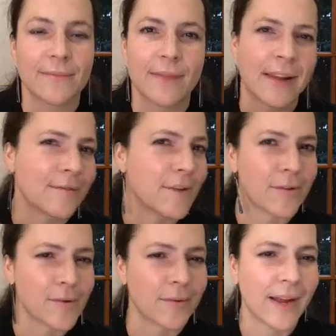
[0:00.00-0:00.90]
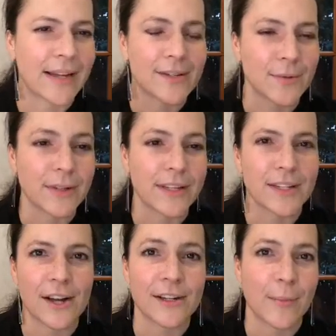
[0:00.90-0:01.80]
I've never, I guess, really
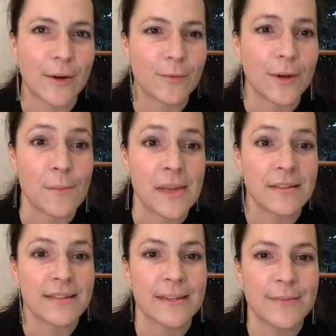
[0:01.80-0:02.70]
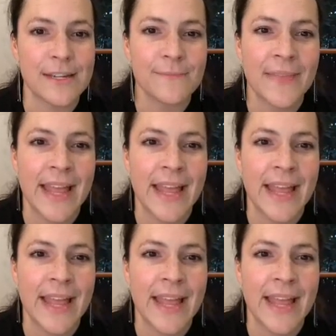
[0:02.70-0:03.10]
talked about what it means to me.